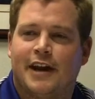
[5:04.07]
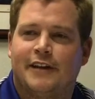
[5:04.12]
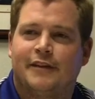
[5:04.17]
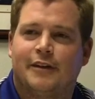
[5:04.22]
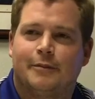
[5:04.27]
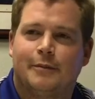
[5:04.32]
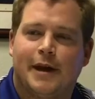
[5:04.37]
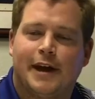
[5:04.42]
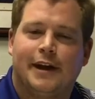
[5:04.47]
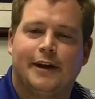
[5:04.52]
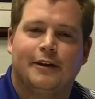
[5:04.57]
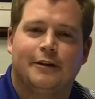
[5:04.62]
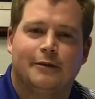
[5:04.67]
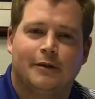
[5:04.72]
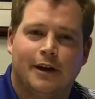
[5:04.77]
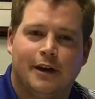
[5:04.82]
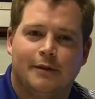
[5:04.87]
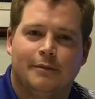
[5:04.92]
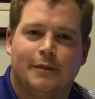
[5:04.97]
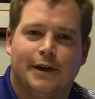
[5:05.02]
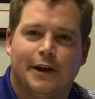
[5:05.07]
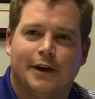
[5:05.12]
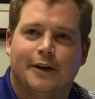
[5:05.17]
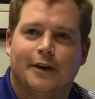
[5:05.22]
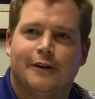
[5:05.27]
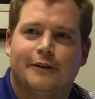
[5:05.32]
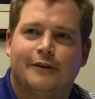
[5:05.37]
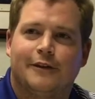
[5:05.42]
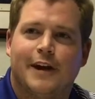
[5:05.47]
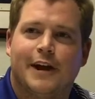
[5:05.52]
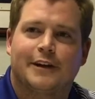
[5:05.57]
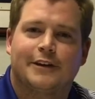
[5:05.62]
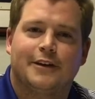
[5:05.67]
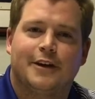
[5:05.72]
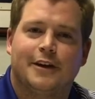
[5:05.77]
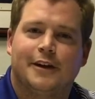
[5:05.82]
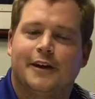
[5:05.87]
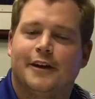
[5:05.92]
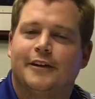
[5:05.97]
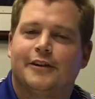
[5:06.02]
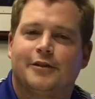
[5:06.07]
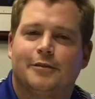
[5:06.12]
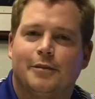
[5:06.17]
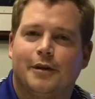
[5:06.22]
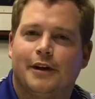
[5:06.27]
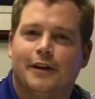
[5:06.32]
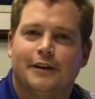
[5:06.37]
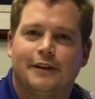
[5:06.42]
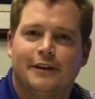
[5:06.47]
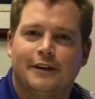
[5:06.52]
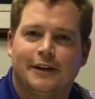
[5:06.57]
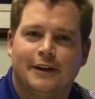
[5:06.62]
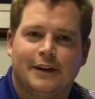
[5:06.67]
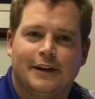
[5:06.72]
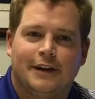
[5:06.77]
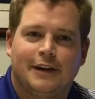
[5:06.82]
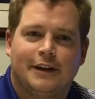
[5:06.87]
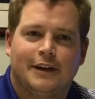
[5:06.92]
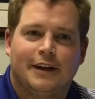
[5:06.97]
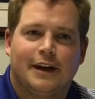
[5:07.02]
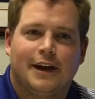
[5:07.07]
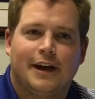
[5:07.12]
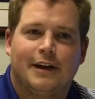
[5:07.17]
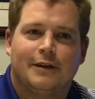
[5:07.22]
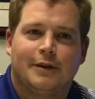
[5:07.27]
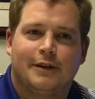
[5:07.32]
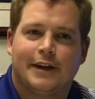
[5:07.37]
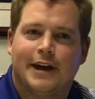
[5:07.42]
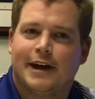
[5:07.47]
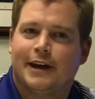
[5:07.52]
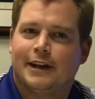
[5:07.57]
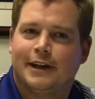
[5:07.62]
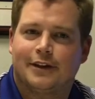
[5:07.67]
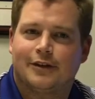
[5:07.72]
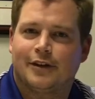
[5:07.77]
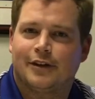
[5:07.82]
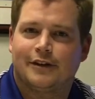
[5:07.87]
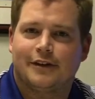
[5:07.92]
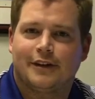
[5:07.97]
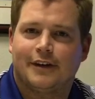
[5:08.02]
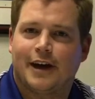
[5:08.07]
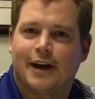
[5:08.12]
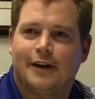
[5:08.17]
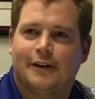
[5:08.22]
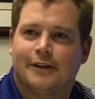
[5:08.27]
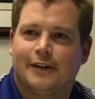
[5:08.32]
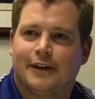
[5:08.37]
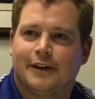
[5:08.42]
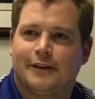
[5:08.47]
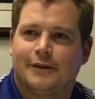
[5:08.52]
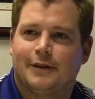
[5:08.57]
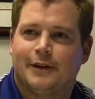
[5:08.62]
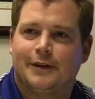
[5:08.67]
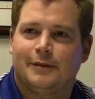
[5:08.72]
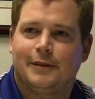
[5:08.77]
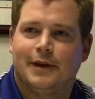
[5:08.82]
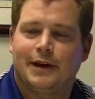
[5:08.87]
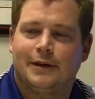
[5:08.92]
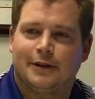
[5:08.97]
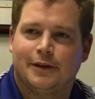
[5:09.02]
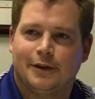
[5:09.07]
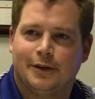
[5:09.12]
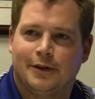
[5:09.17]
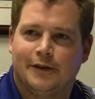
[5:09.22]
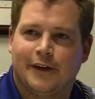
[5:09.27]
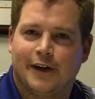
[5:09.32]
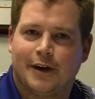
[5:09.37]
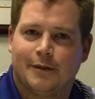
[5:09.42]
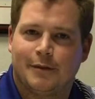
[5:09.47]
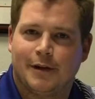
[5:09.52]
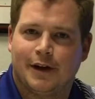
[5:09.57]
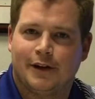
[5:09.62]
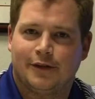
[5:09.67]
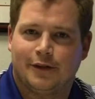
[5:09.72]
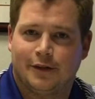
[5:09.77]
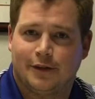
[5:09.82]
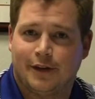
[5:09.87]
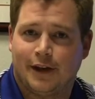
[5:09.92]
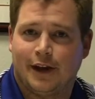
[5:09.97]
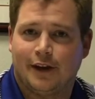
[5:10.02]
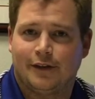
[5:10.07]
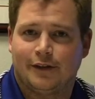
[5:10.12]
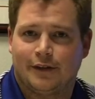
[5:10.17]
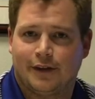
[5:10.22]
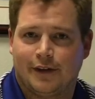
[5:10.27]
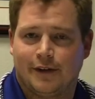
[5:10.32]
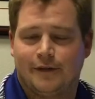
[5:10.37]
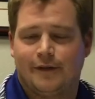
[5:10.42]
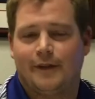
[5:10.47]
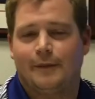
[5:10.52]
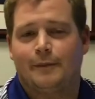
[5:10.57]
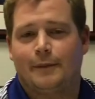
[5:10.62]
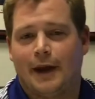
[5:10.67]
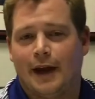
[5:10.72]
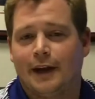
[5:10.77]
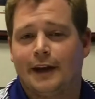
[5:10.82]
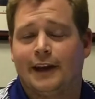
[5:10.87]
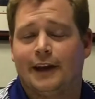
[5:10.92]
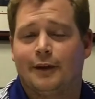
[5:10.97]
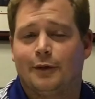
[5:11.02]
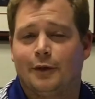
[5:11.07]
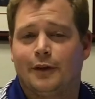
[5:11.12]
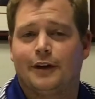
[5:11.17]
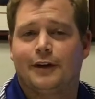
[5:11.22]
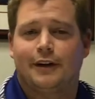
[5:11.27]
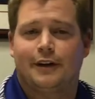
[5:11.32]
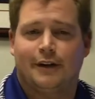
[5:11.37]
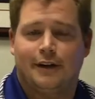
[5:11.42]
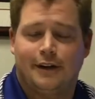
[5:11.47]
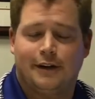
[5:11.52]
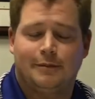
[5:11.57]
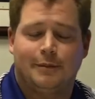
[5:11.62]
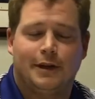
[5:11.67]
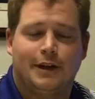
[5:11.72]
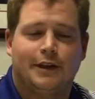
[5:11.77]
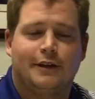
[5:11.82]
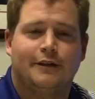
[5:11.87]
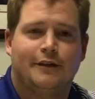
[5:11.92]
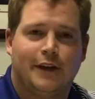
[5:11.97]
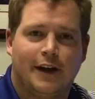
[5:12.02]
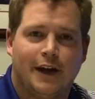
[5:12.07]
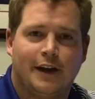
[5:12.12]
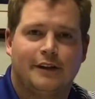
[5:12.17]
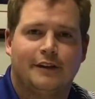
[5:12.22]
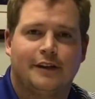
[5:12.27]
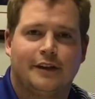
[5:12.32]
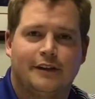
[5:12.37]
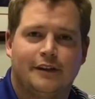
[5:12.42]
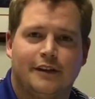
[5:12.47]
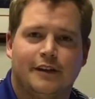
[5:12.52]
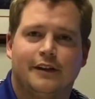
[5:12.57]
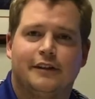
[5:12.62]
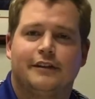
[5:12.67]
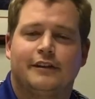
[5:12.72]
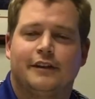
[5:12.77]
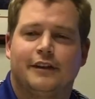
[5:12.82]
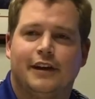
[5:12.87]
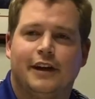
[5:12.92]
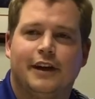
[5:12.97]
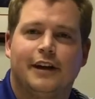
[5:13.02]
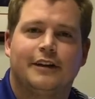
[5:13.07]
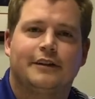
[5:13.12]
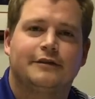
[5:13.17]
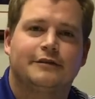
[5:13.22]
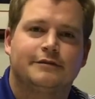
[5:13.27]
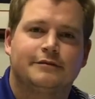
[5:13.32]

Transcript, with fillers: have a, a bigger effect on us, but yeah, without electricity, I don't think we'd be able to do very much, or things banking wouldn't be advanced as it is today.